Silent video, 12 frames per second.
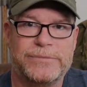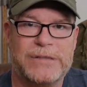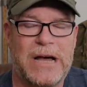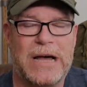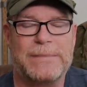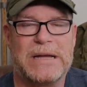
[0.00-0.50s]

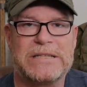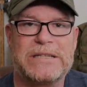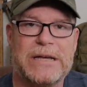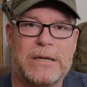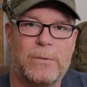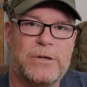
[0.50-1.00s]
Now, I'm not
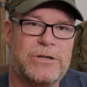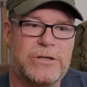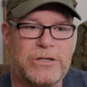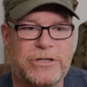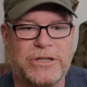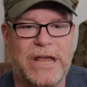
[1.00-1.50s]
saying that we
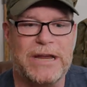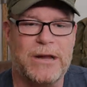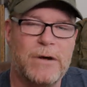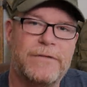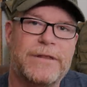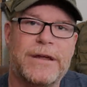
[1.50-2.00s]
should have stayed
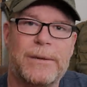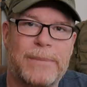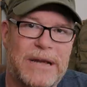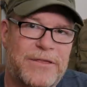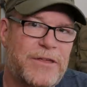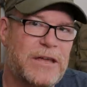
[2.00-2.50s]
over there,
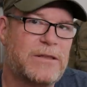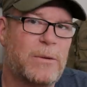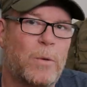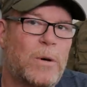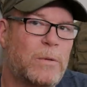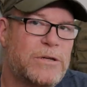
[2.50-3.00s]
but I think
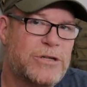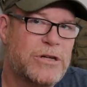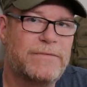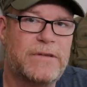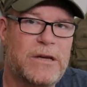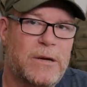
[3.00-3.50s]
that what we
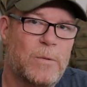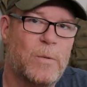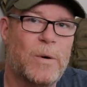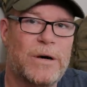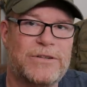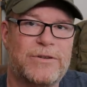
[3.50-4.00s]
should have done
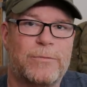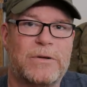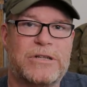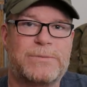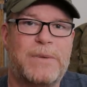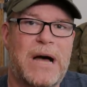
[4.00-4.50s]
was
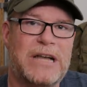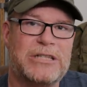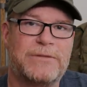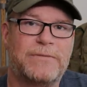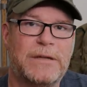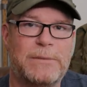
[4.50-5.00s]

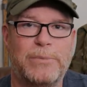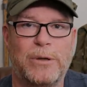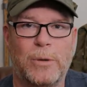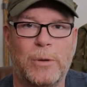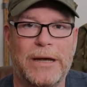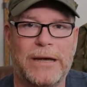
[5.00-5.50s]
responsibly
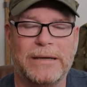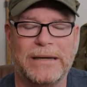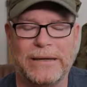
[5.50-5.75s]
pull out.